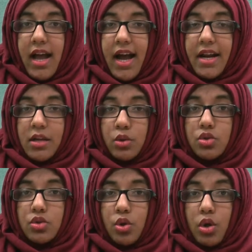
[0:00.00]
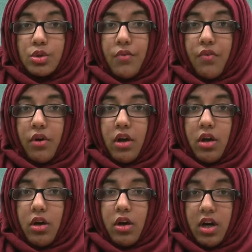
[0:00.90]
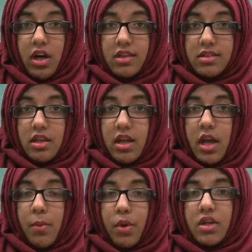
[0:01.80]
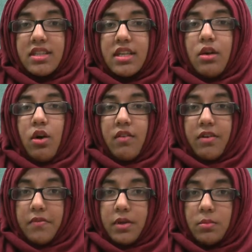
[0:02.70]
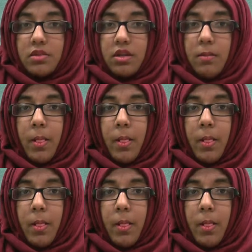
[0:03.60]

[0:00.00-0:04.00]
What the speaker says: and I used lots of cuts because in horror films,